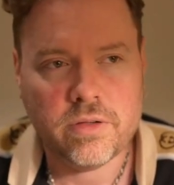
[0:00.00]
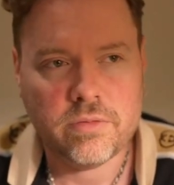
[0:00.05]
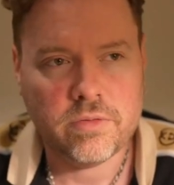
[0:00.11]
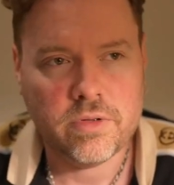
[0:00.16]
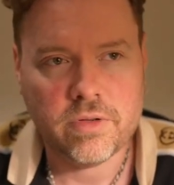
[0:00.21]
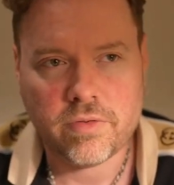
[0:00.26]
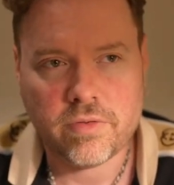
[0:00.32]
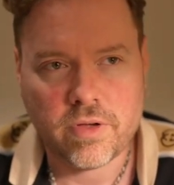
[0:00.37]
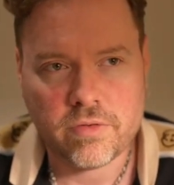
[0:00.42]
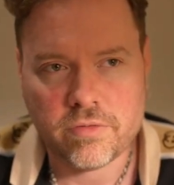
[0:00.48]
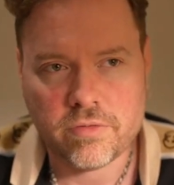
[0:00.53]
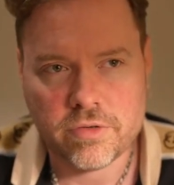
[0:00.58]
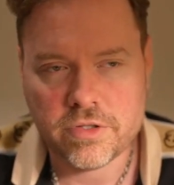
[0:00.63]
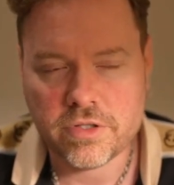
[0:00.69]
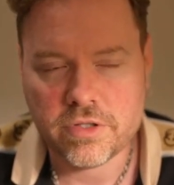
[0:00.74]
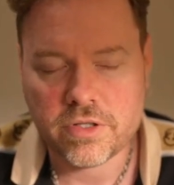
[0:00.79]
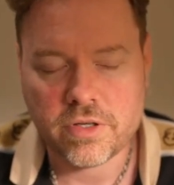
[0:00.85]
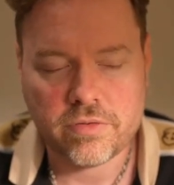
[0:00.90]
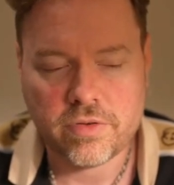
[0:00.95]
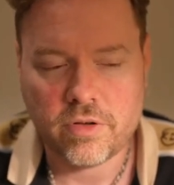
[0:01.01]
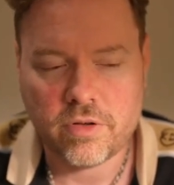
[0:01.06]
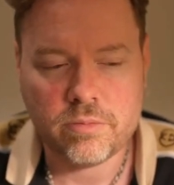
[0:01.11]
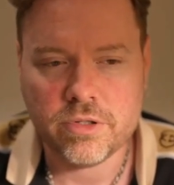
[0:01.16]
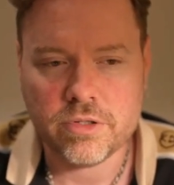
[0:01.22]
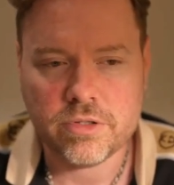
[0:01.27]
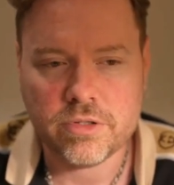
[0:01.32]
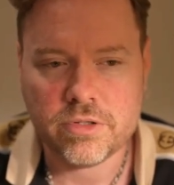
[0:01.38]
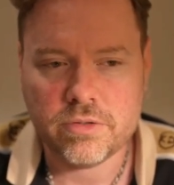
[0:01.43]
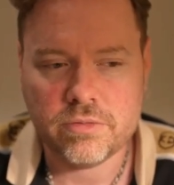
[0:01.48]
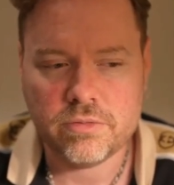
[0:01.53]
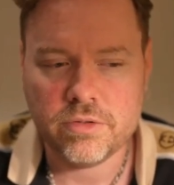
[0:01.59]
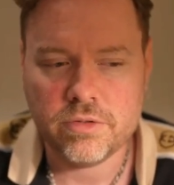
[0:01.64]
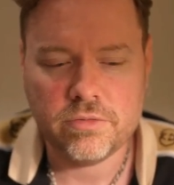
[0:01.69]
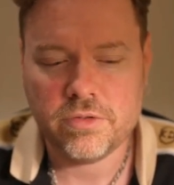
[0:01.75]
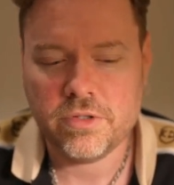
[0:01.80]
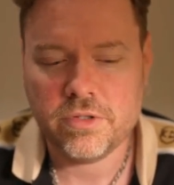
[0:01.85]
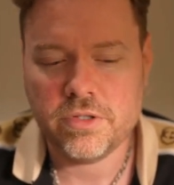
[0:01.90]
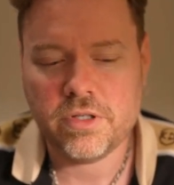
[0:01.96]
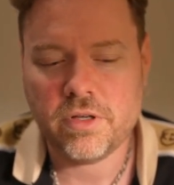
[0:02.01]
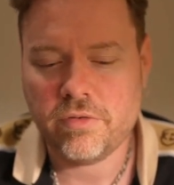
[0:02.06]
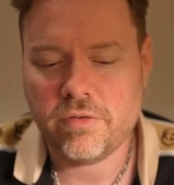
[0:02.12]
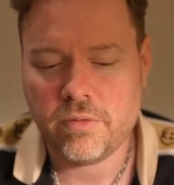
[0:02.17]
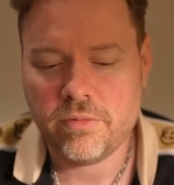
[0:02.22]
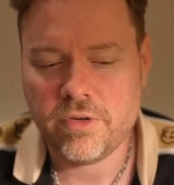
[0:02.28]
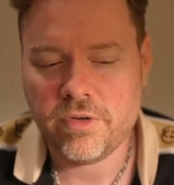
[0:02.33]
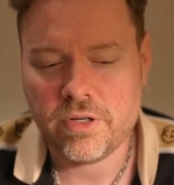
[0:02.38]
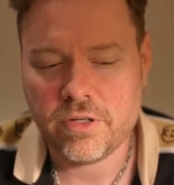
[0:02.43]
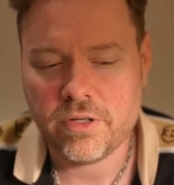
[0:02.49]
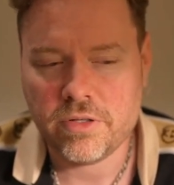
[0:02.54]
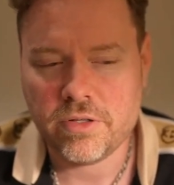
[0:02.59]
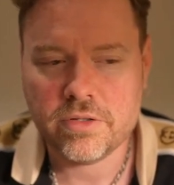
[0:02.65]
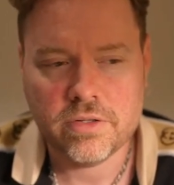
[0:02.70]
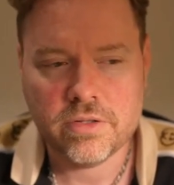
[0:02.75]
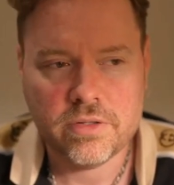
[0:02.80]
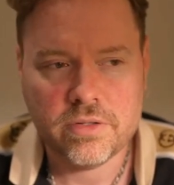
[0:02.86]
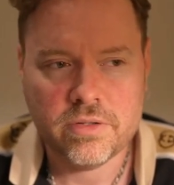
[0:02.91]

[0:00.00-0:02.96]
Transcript: give out free self help books and do free self help videos.